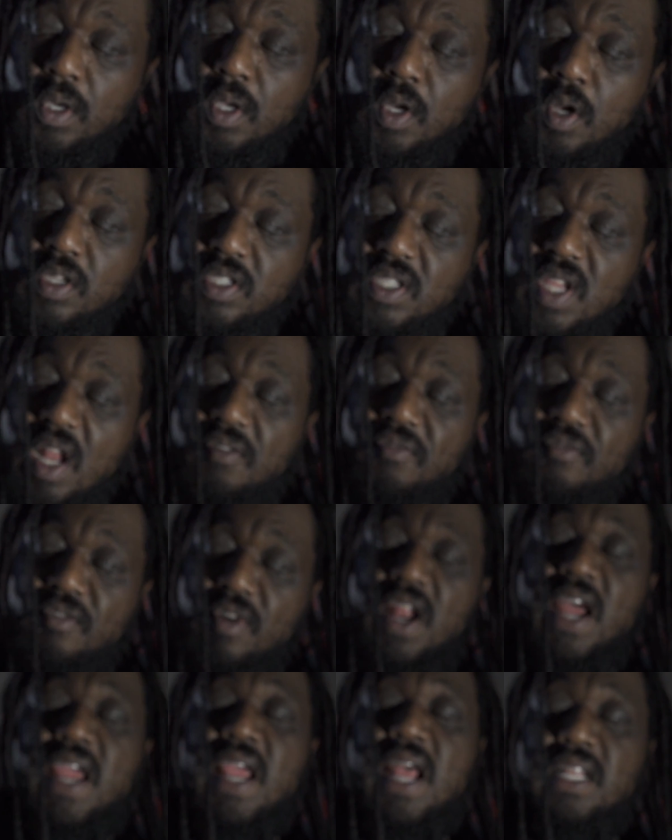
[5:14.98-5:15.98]
you know,
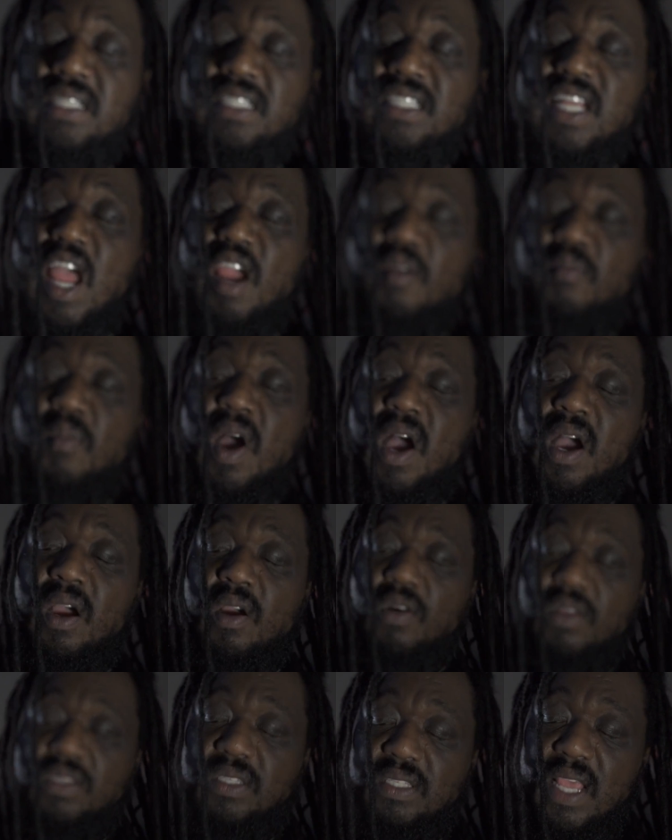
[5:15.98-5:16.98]
self-reliance, like
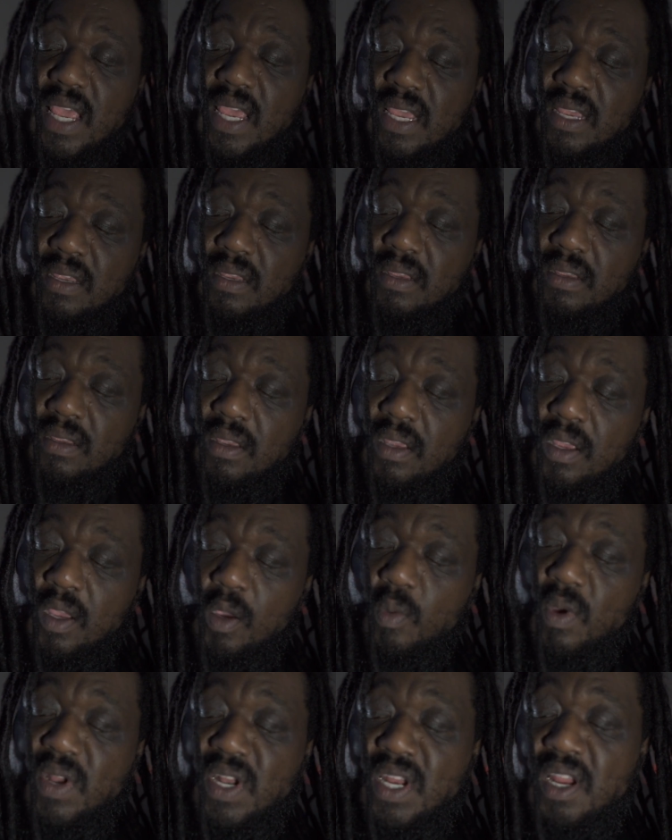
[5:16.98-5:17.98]
Marcus said.
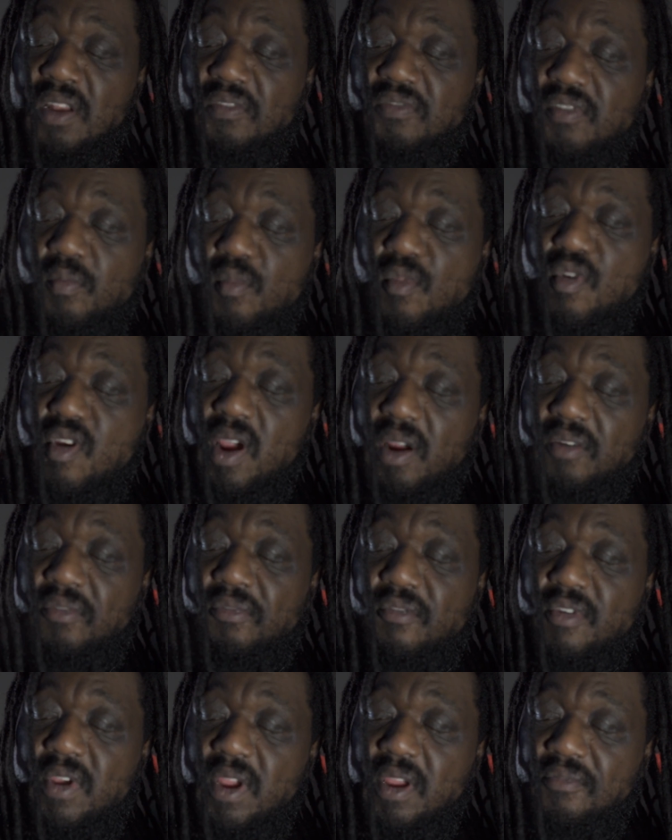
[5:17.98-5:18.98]
We need to break
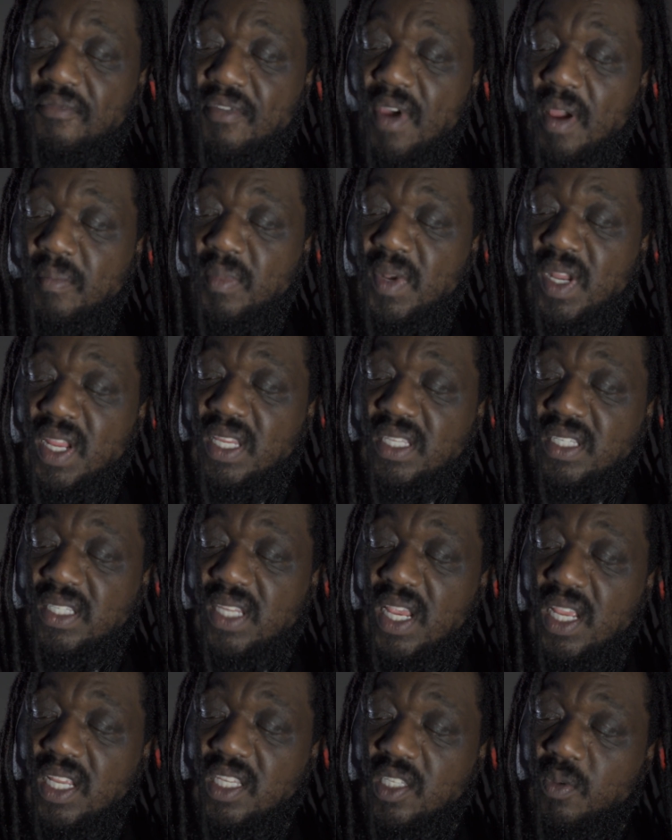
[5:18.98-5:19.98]
free from these
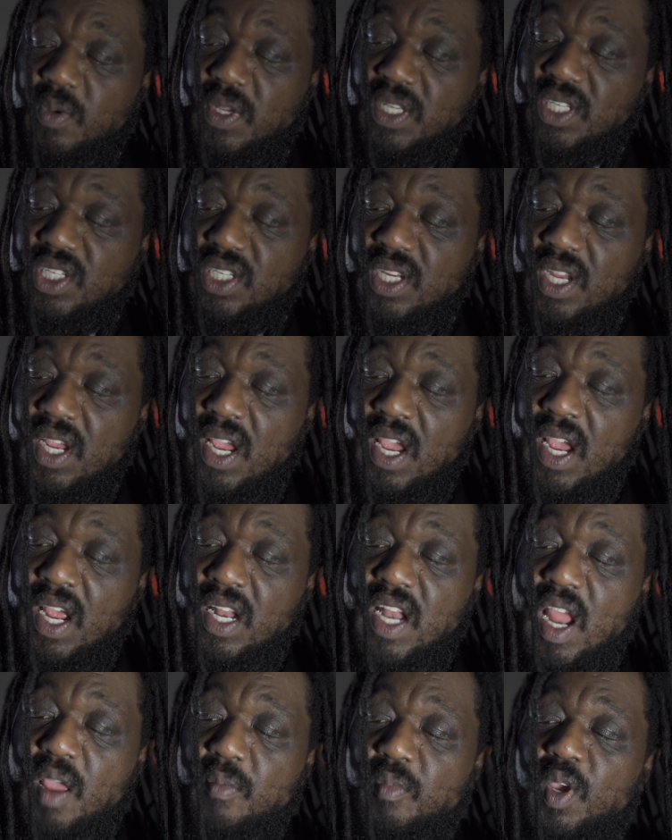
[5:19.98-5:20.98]
things which
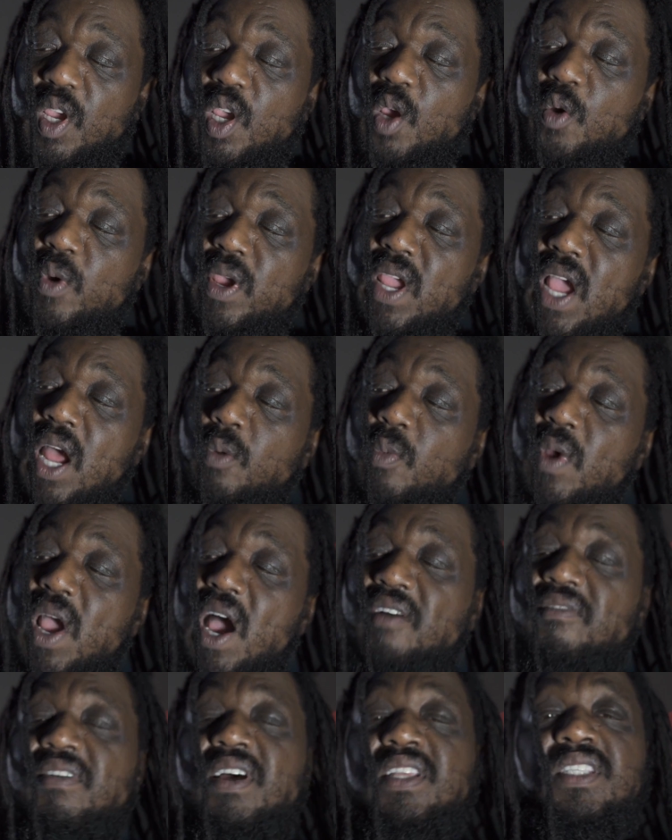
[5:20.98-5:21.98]
them gooey and we
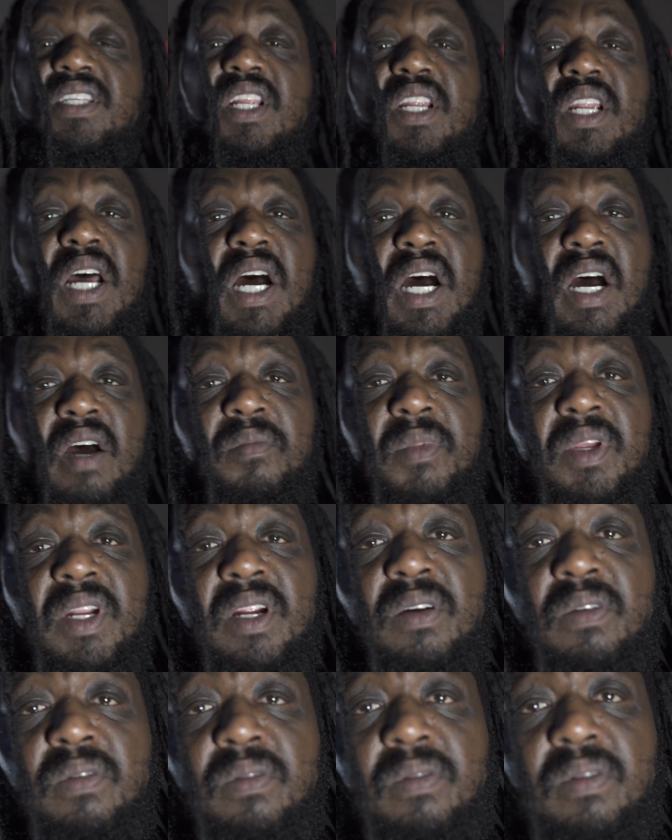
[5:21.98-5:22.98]
have as the norm, you know.